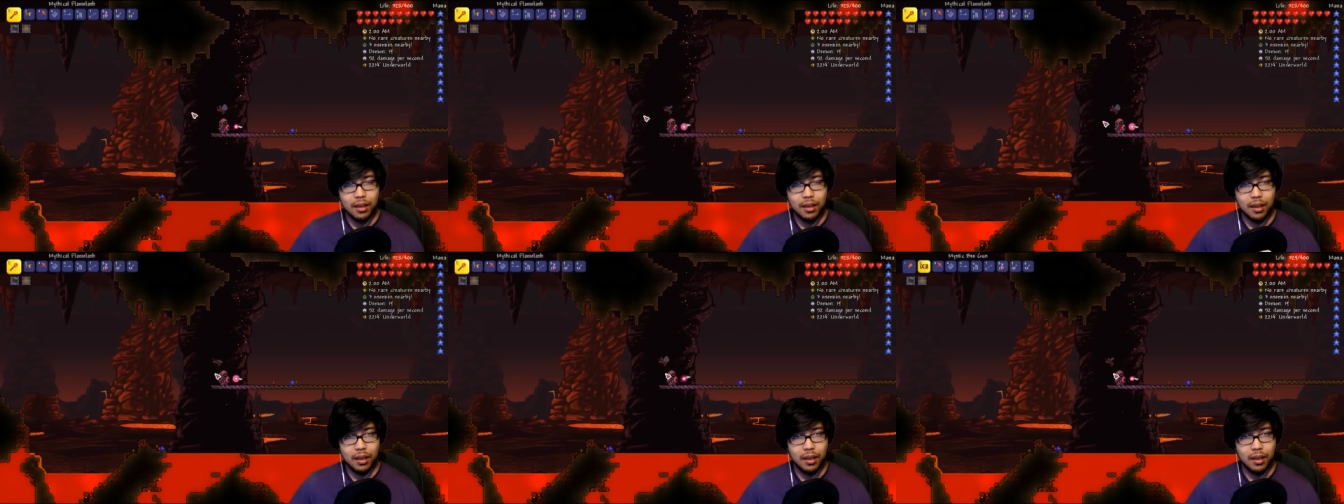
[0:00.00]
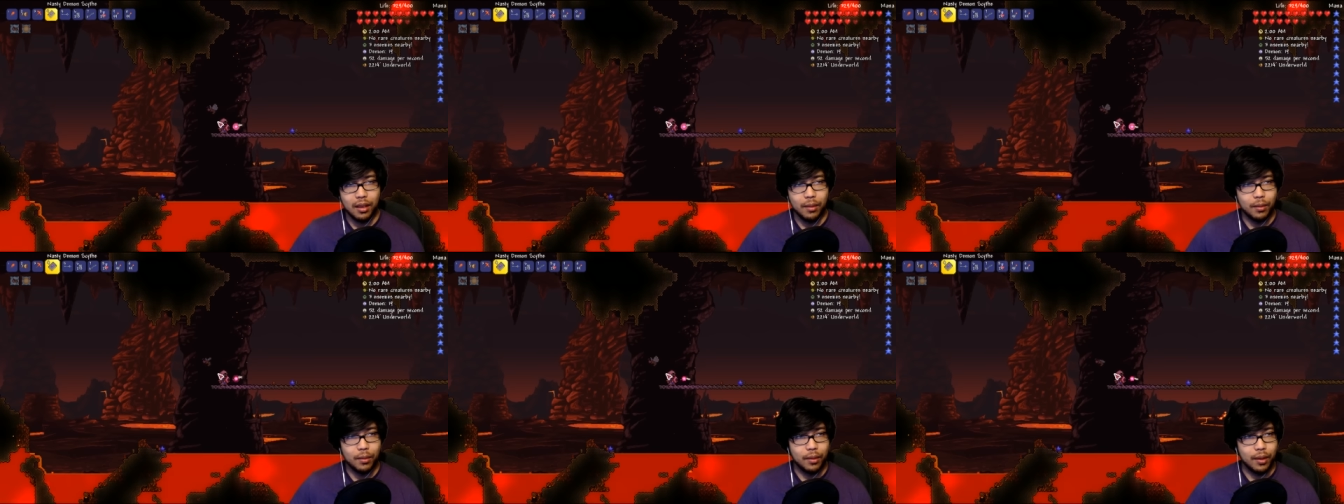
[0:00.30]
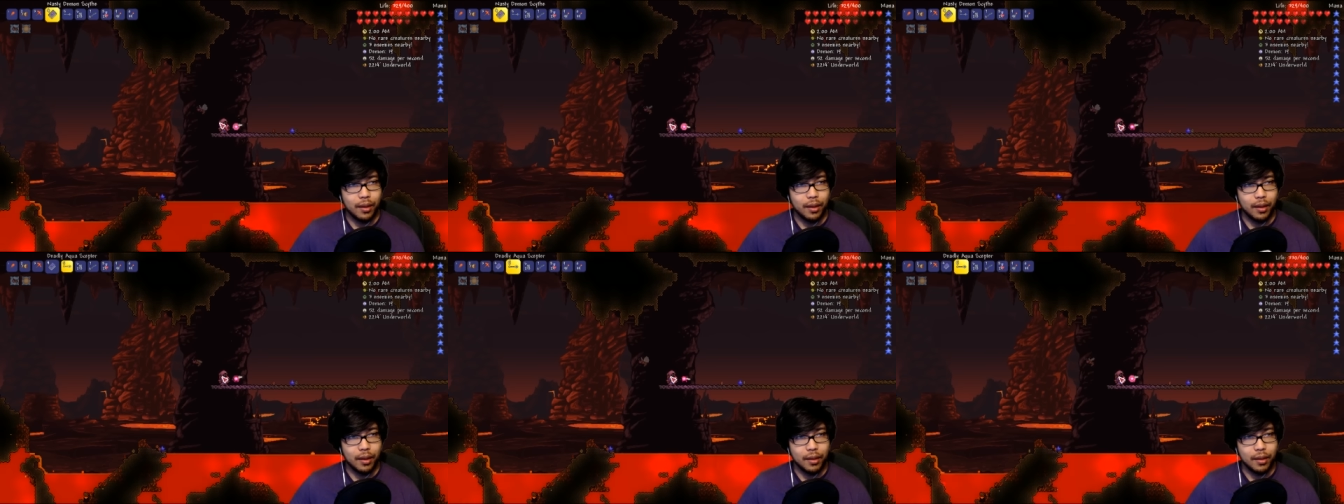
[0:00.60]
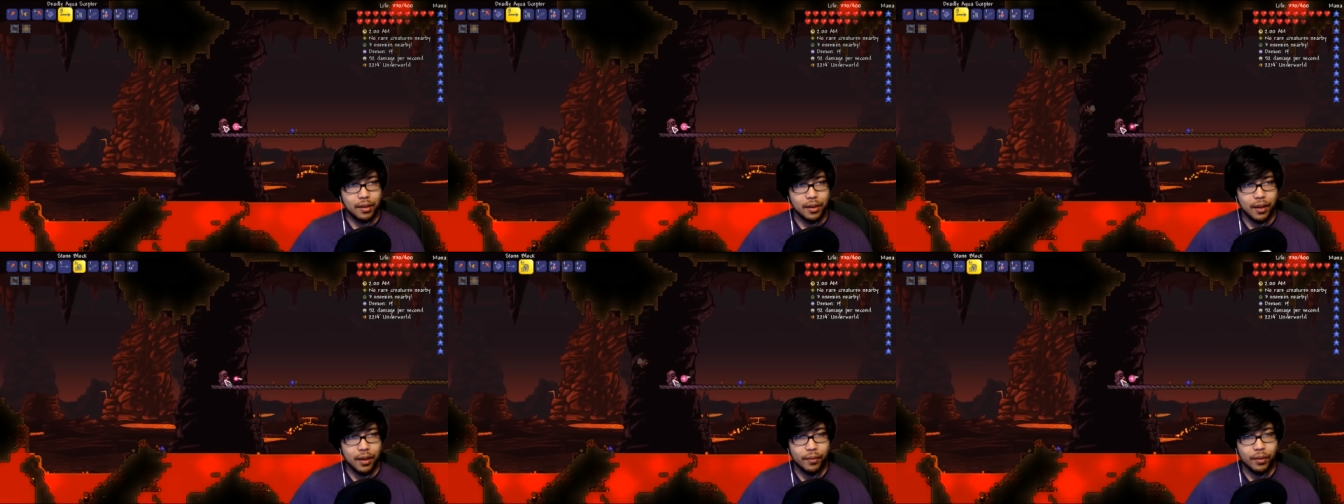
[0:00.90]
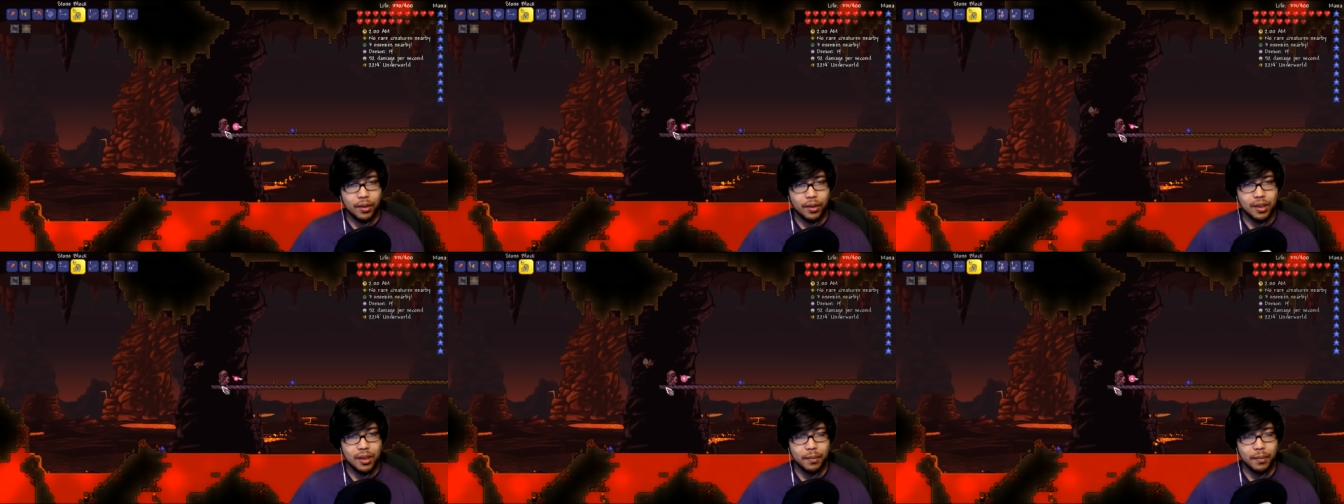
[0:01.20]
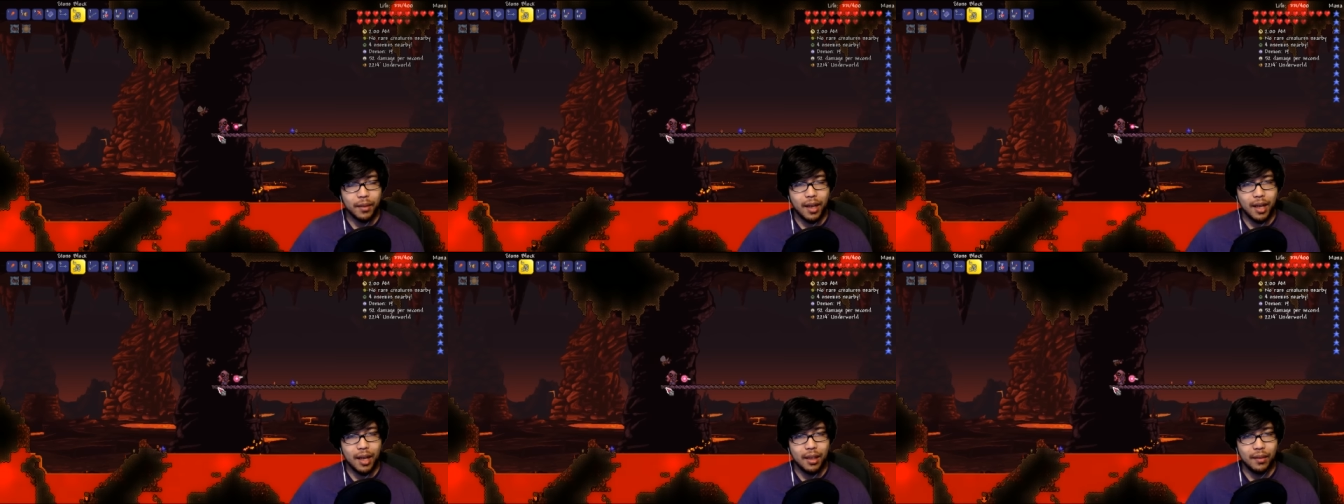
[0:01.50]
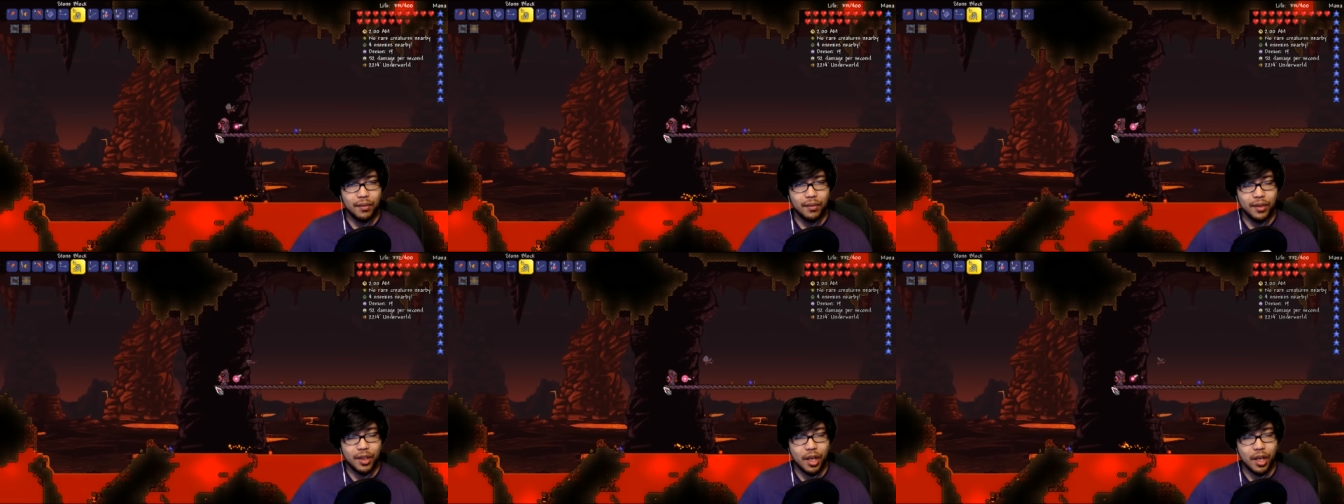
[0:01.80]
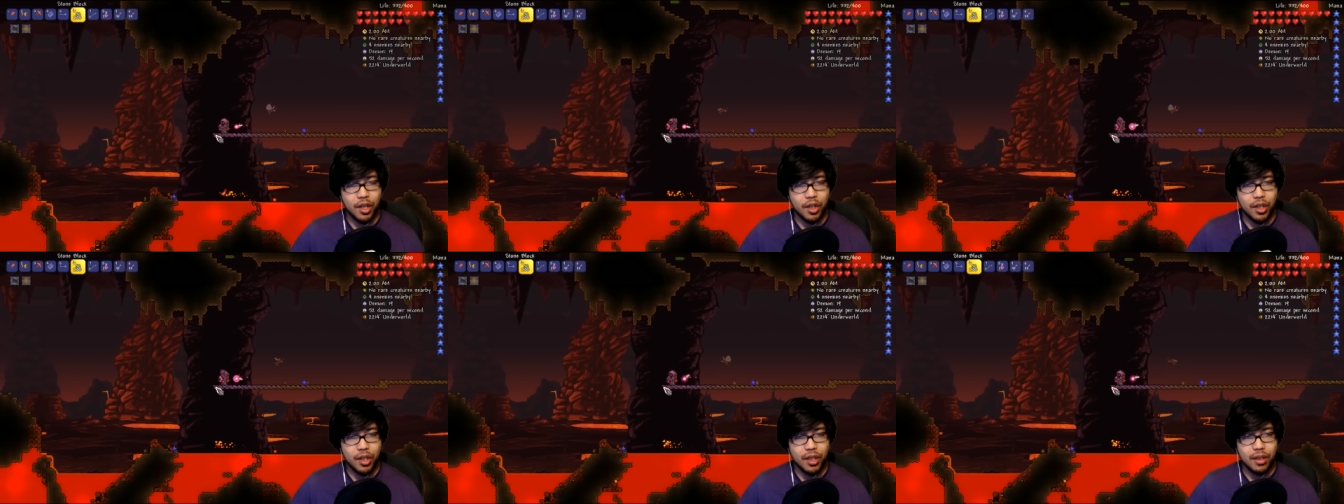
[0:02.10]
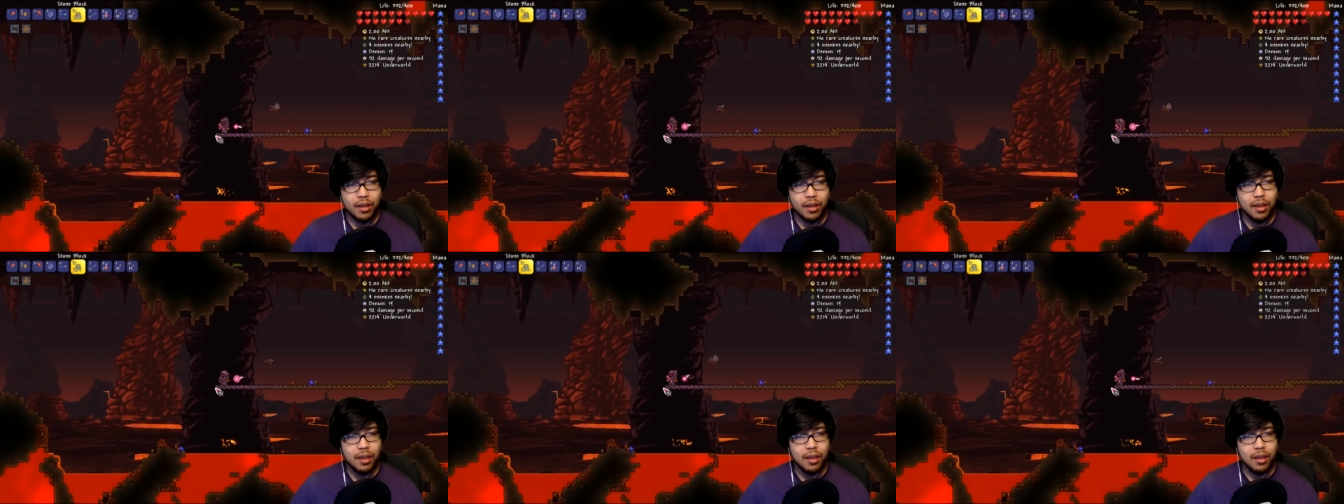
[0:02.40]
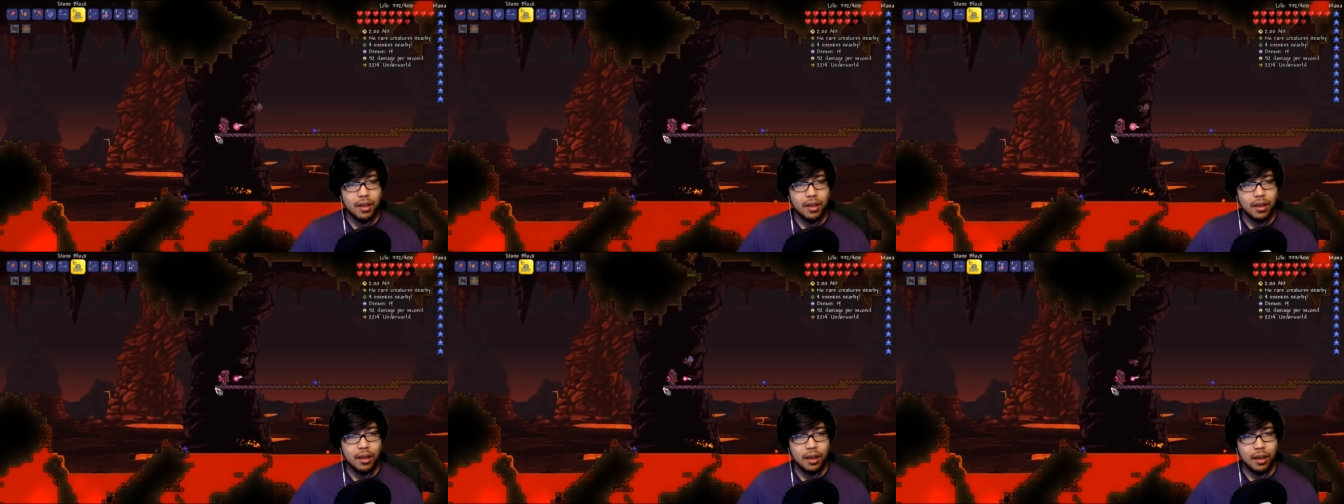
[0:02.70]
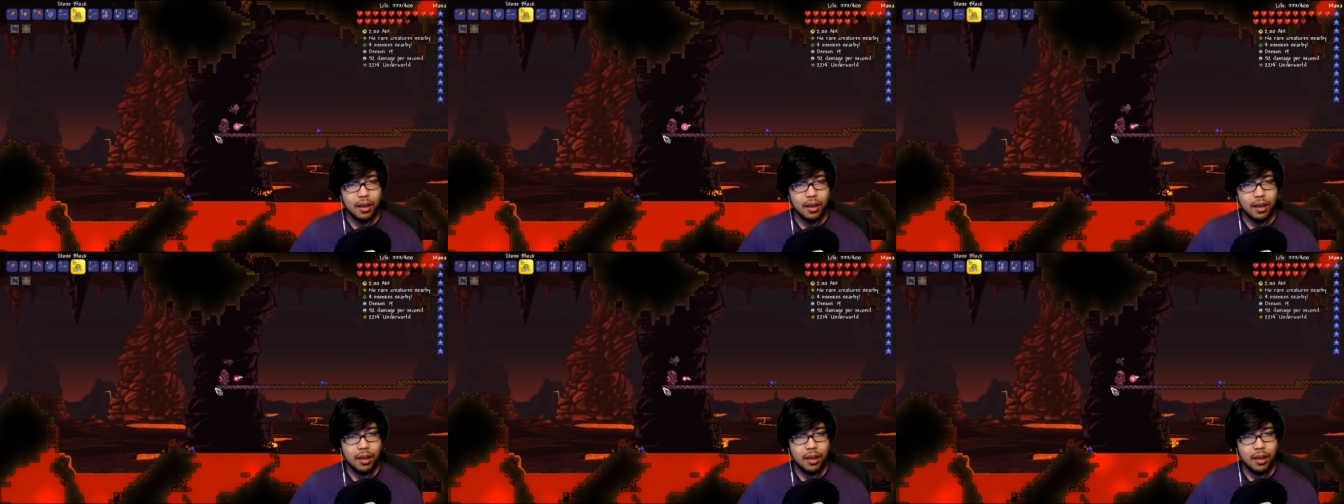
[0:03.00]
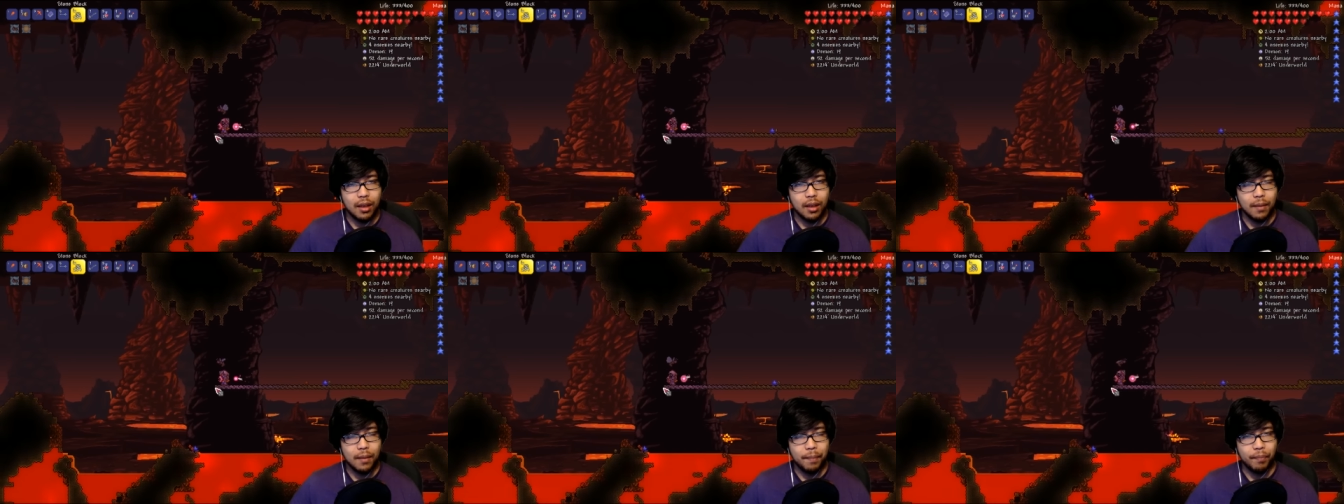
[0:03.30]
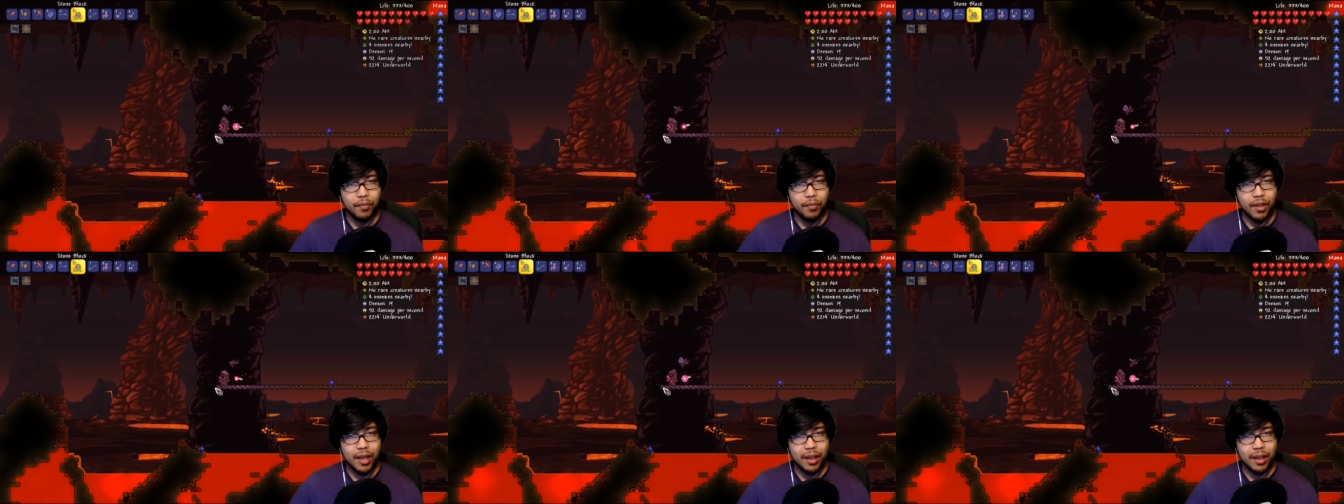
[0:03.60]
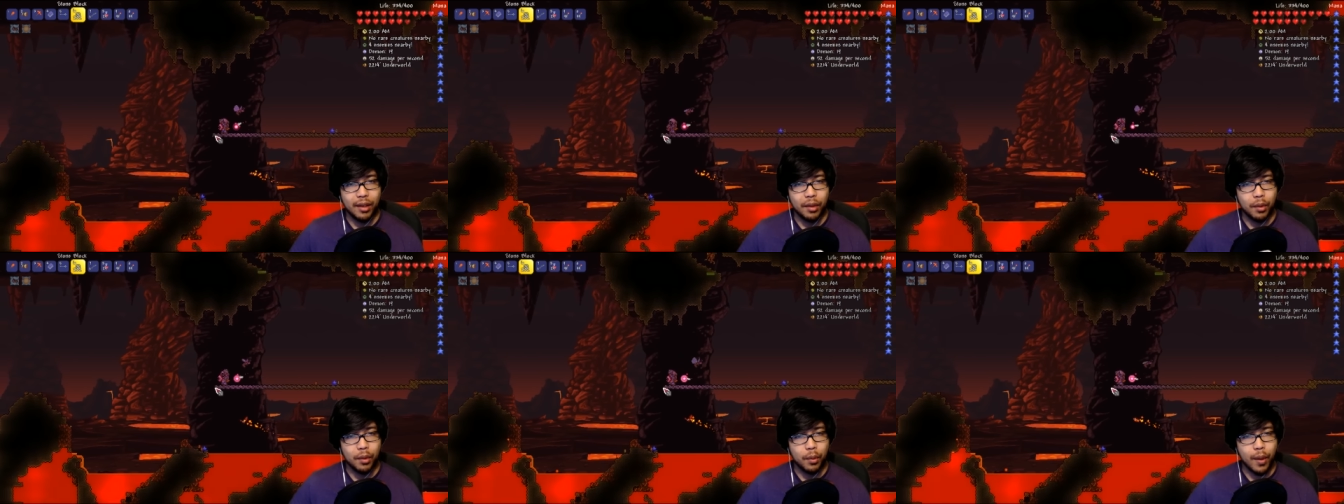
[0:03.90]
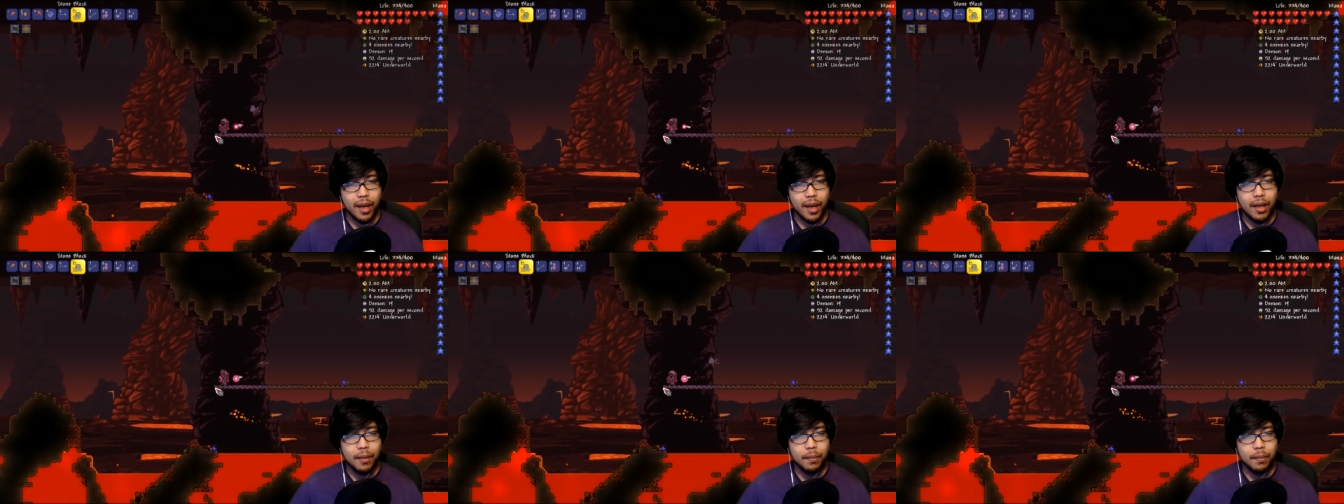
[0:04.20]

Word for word: All right, well there he goes. If there's some kind of dungeon, um, like crate,